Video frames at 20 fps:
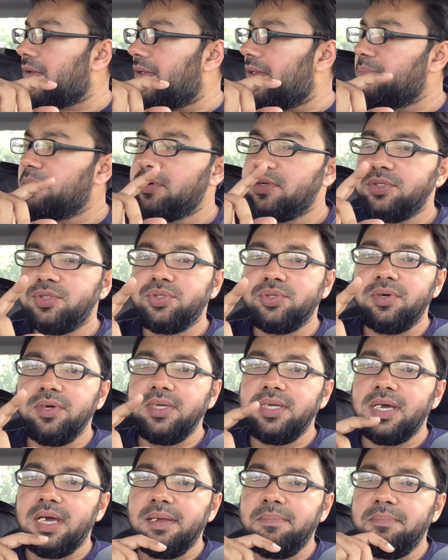I'm gonna show
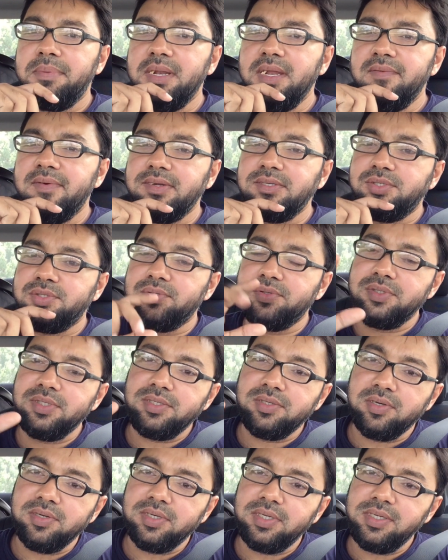it. I believe I showed
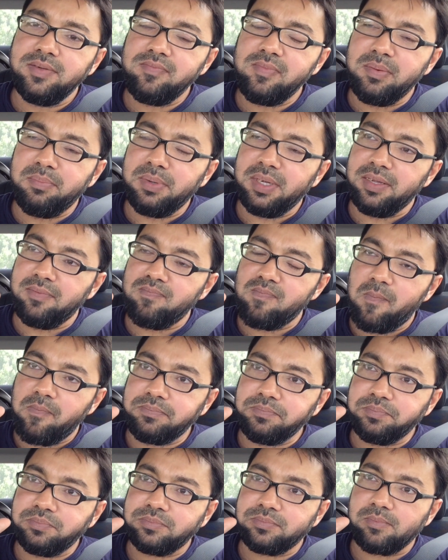it already in my
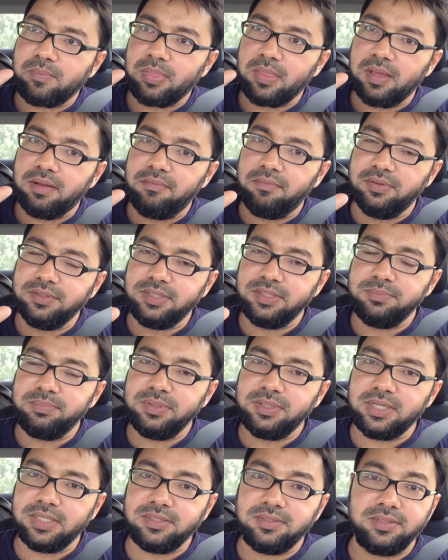
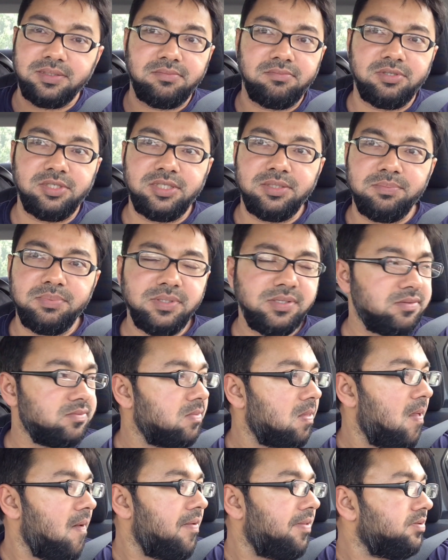recipes as recipes,
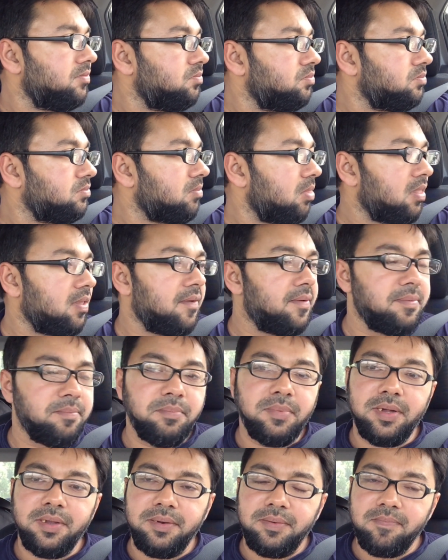
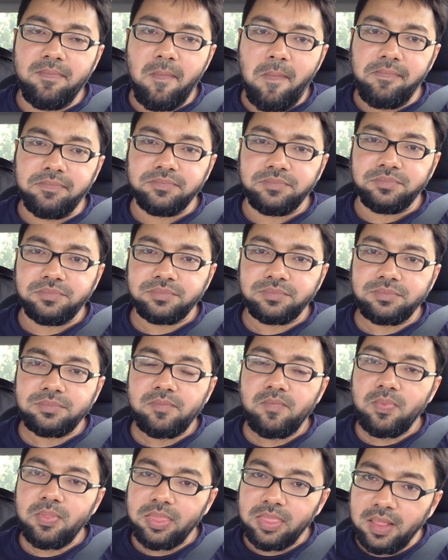but
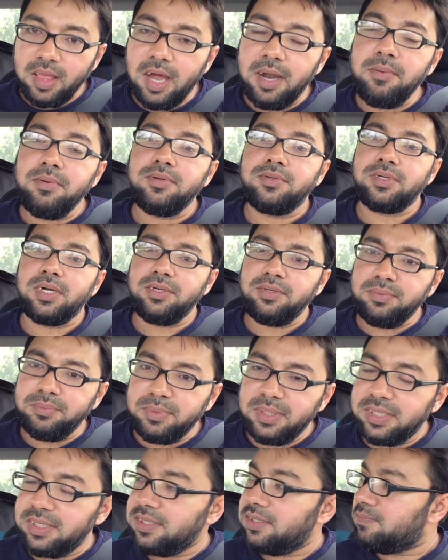I will try to
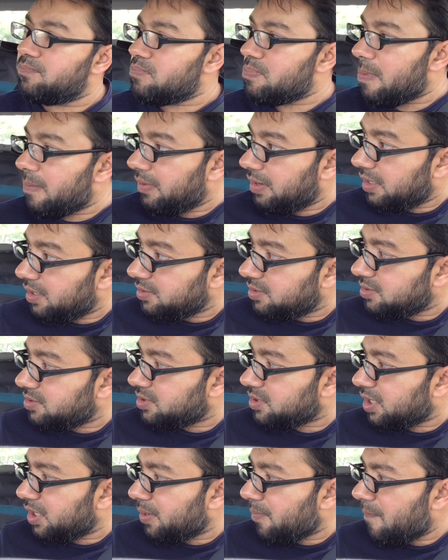make it another
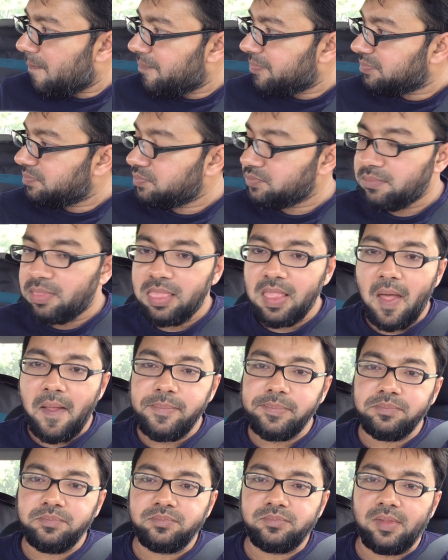time,
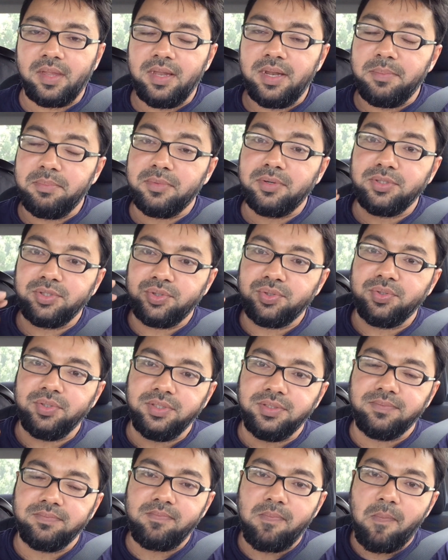and I'm gonna show it.